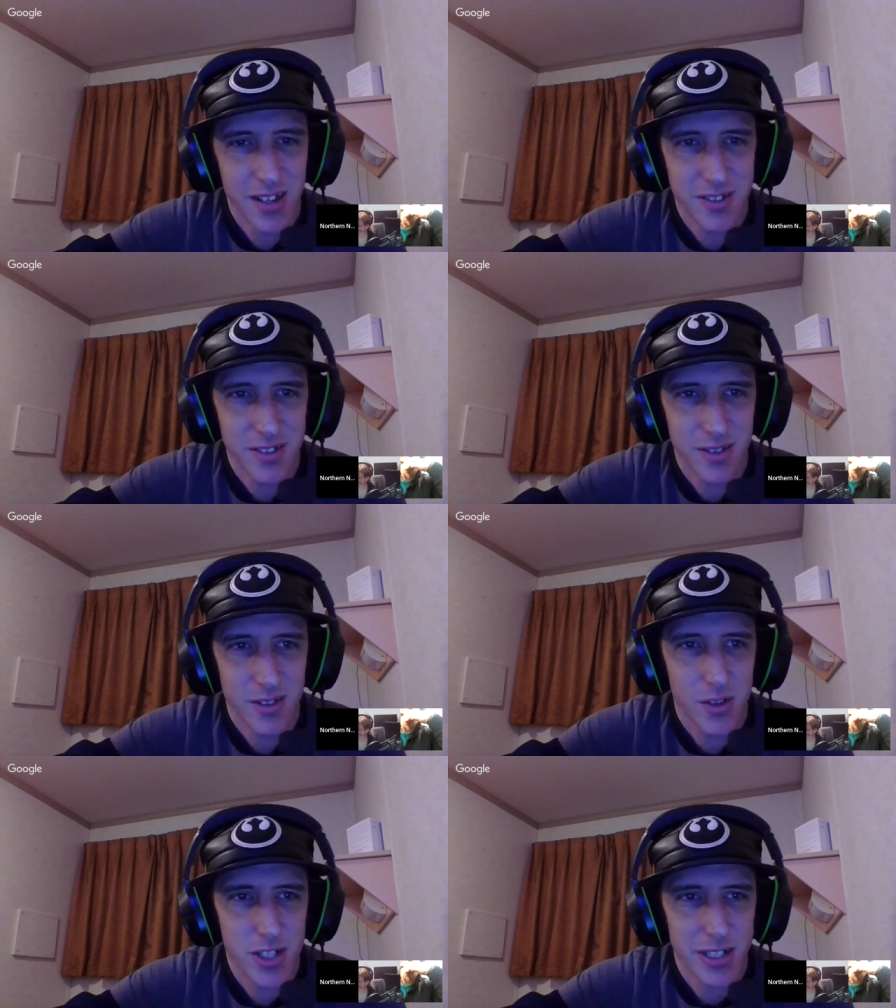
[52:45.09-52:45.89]
So
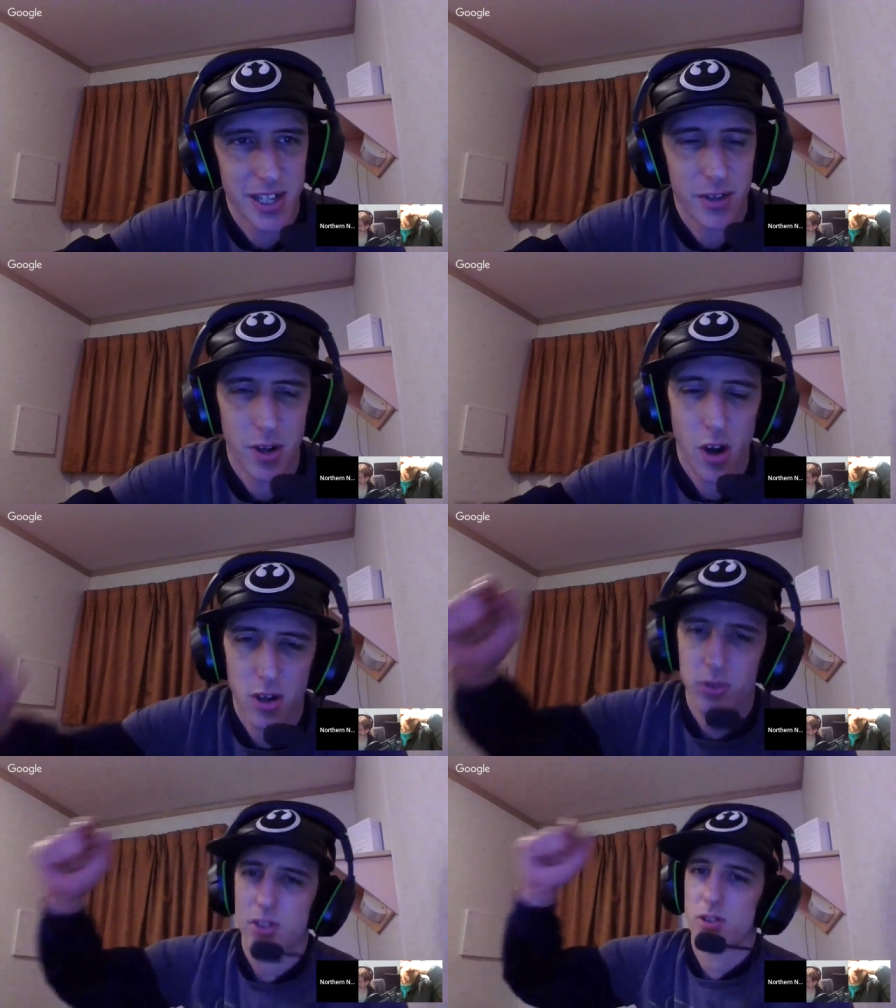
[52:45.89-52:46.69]
go and check that out.
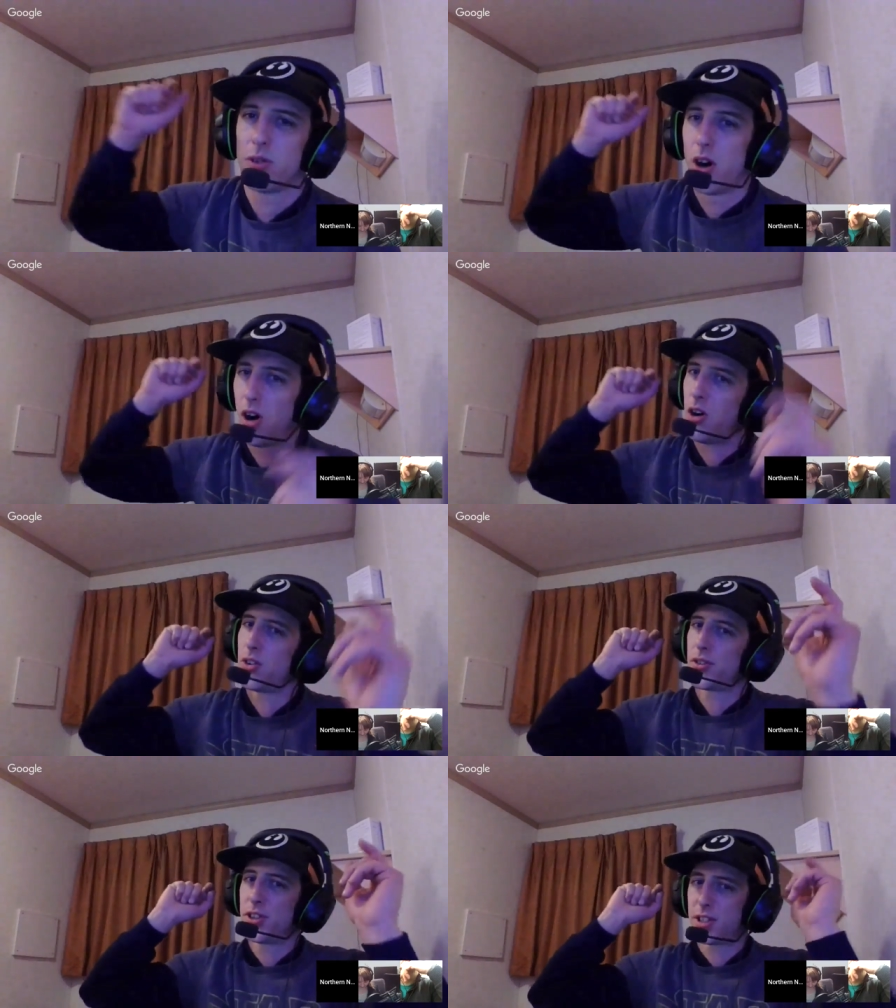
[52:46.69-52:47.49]
Also,
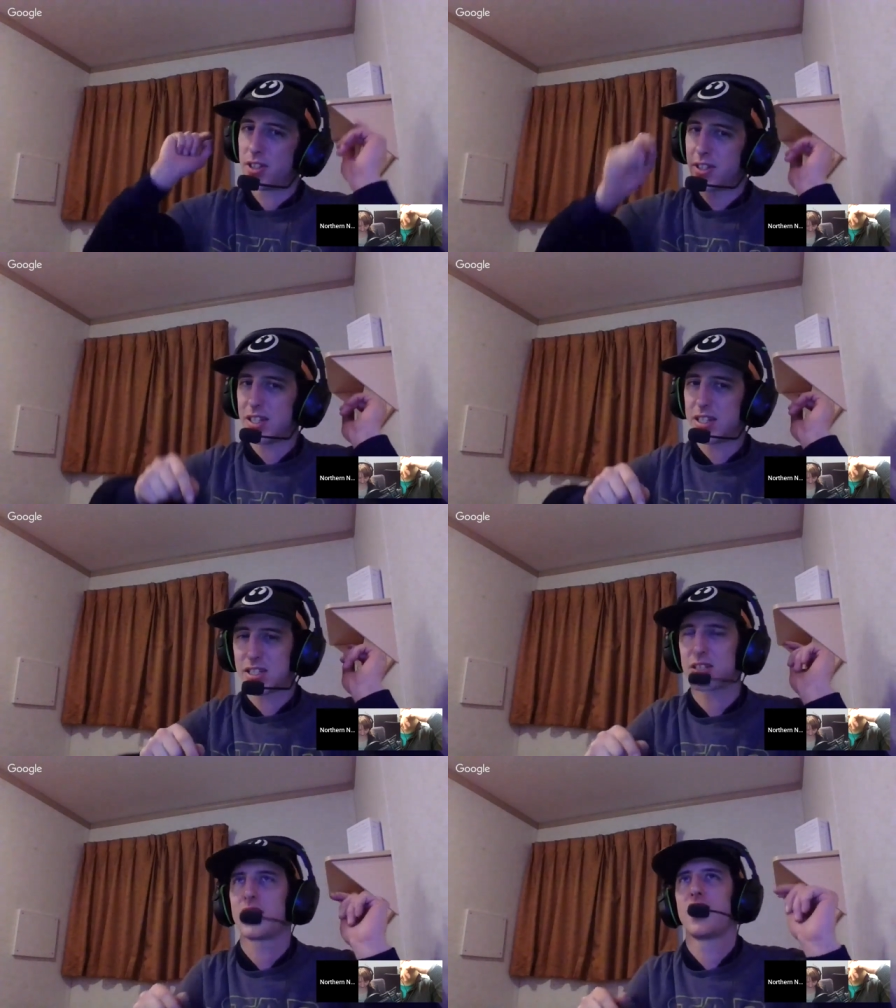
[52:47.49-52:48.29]
all the
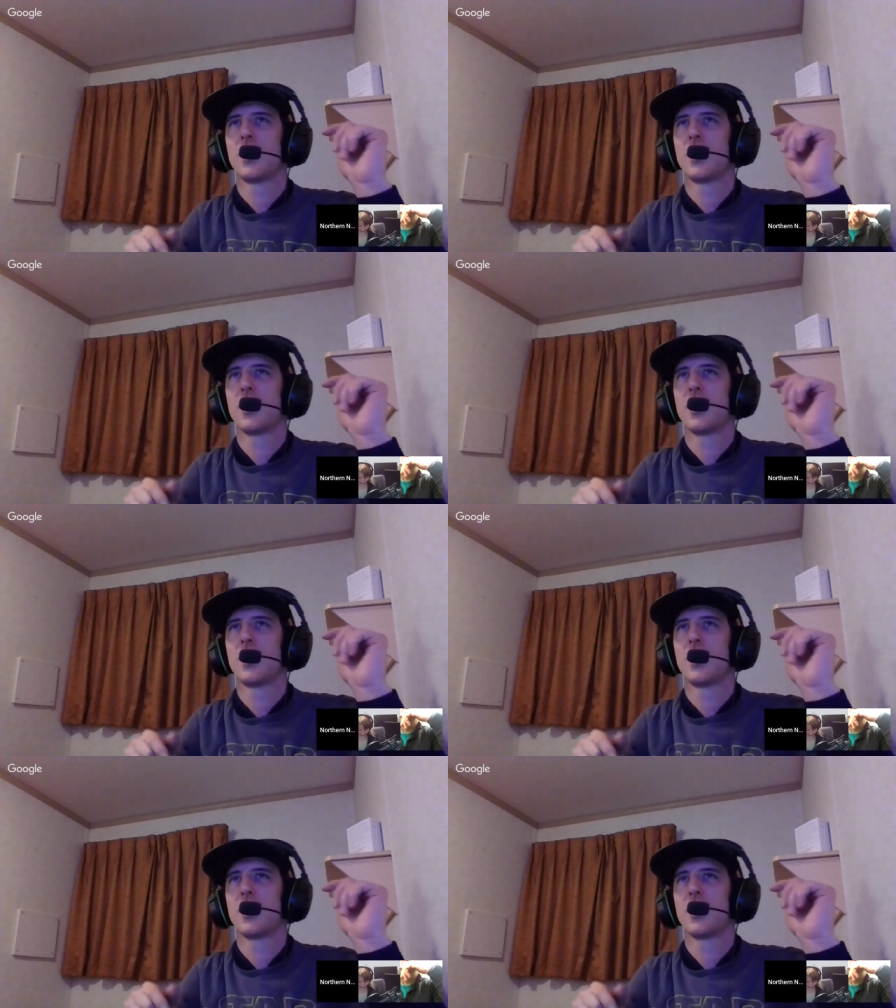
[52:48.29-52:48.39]
links